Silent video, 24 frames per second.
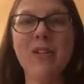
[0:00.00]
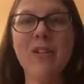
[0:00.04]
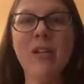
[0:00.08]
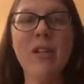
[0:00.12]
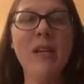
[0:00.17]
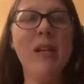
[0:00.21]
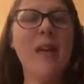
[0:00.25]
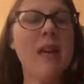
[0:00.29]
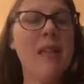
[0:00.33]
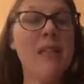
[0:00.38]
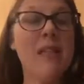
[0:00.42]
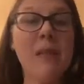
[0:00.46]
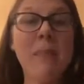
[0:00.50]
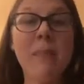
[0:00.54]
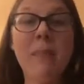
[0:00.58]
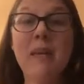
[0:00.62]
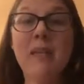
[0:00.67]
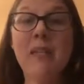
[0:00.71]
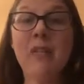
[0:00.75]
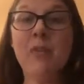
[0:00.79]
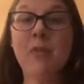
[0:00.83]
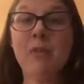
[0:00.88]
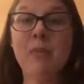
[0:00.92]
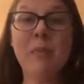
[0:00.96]
It's the
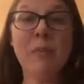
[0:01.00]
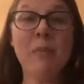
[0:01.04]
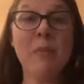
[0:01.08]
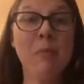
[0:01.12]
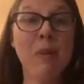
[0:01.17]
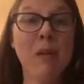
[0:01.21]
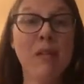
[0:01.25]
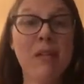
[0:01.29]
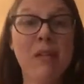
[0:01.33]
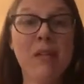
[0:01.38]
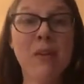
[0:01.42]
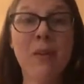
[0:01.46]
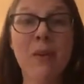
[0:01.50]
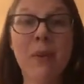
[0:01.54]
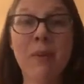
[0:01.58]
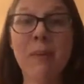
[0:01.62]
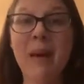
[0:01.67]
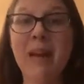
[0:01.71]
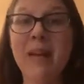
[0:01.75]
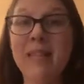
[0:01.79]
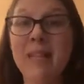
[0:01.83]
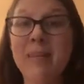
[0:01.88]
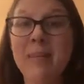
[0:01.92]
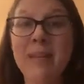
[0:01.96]
best Christmas present you could
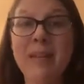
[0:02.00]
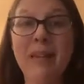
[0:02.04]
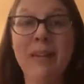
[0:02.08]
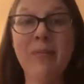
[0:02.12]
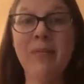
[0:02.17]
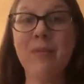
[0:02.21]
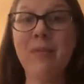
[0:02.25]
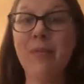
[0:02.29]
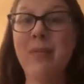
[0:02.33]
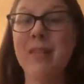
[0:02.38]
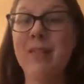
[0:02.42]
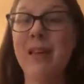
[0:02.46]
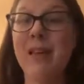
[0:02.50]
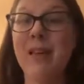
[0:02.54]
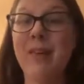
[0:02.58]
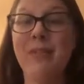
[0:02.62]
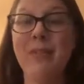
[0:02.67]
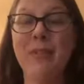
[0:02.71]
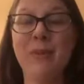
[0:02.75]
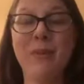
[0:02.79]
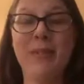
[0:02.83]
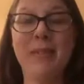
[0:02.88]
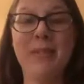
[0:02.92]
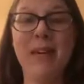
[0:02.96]
possibly give yourself to
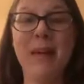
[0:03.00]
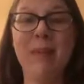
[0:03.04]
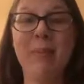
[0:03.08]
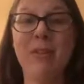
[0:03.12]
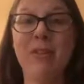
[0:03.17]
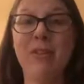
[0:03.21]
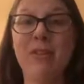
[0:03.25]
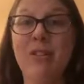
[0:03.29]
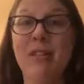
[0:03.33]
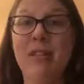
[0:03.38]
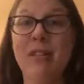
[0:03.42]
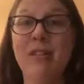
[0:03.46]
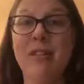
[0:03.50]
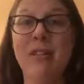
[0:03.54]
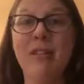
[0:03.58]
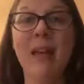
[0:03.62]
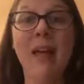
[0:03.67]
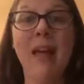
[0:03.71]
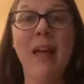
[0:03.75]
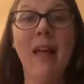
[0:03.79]
establish this